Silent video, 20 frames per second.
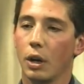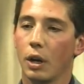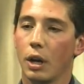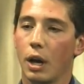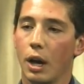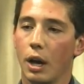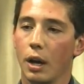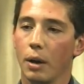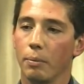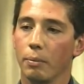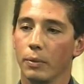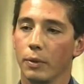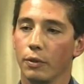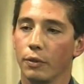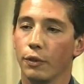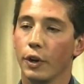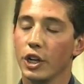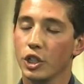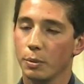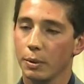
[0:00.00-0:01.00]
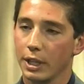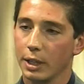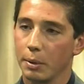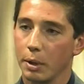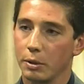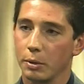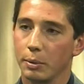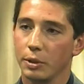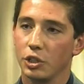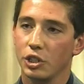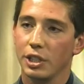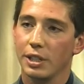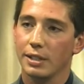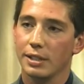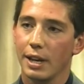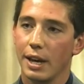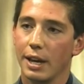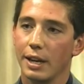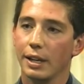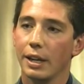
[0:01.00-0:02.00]
um, freshman came up to me and she
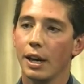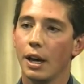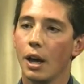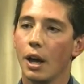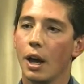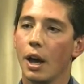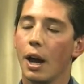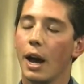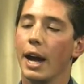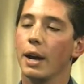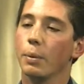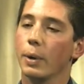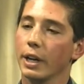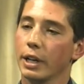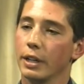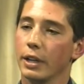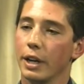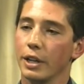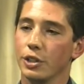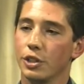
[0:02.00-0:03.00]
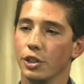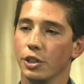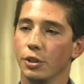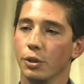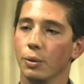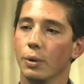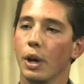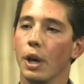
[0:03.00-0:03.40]
said, I recognize you.